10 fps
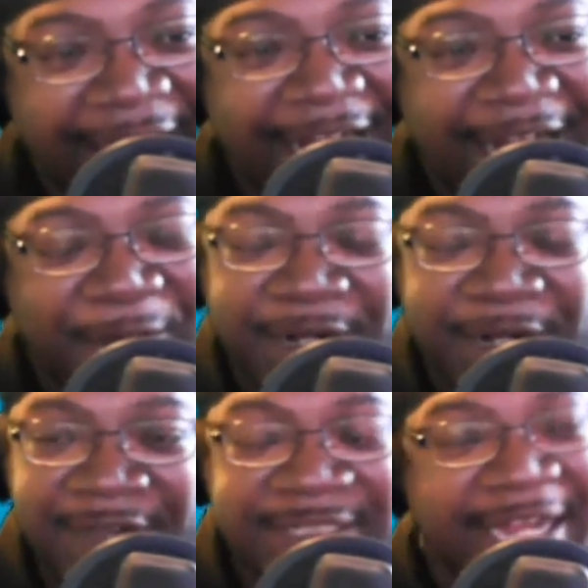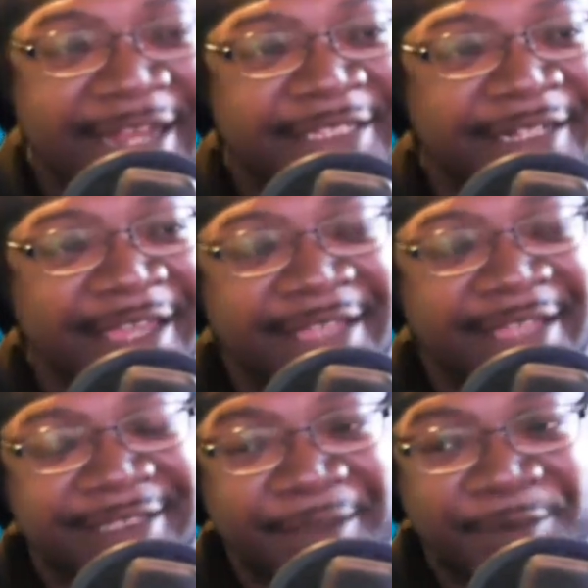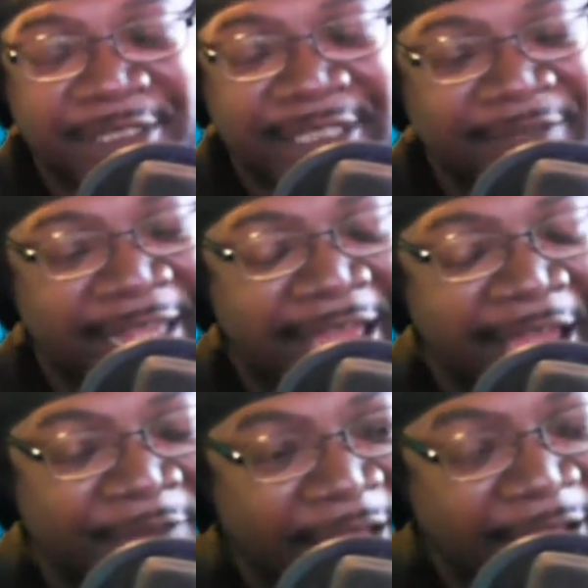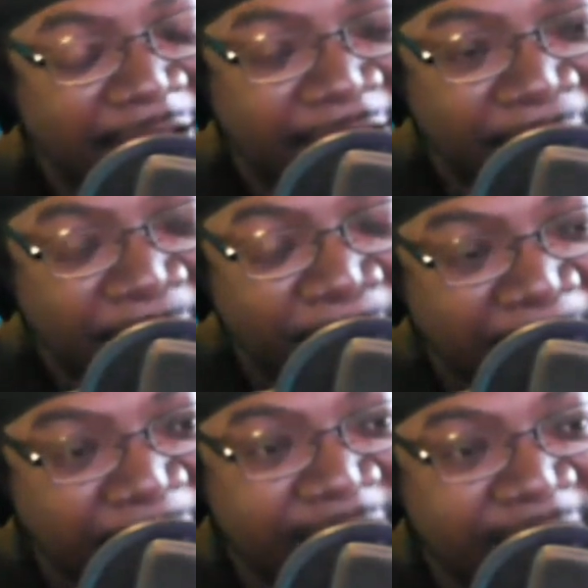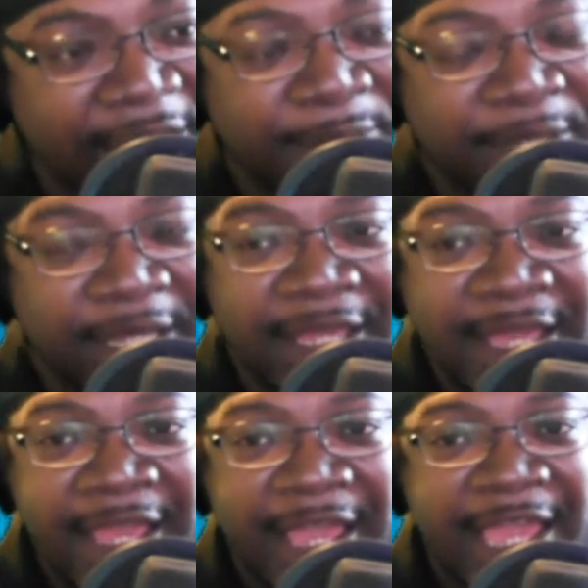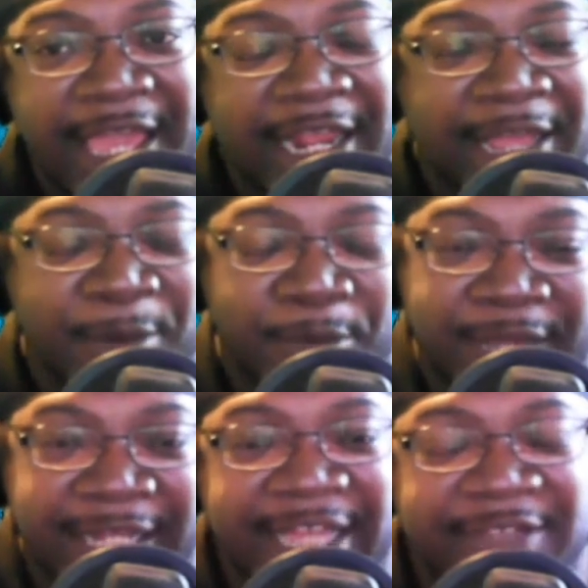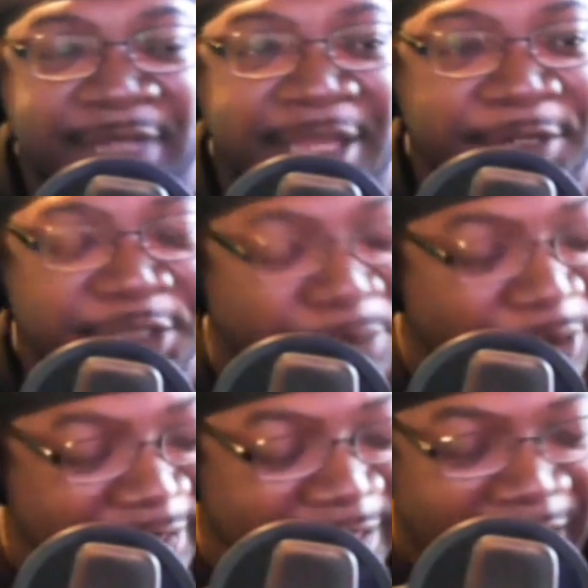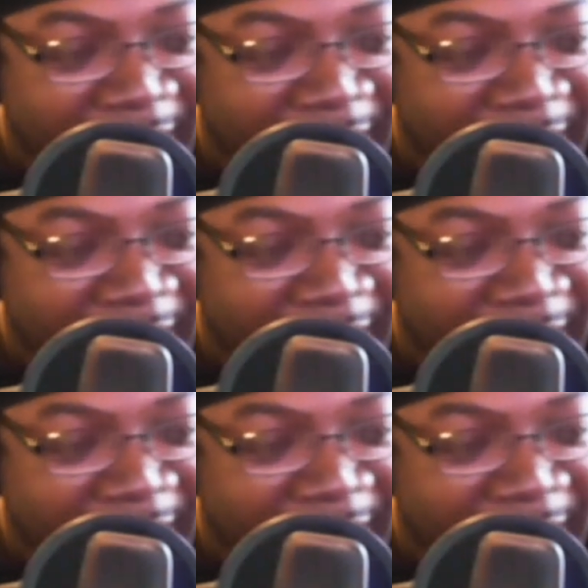I want to give a shout out to the cast of Team Boyd TV Live, my brother JB and my boy Glass from Gateway to Sports.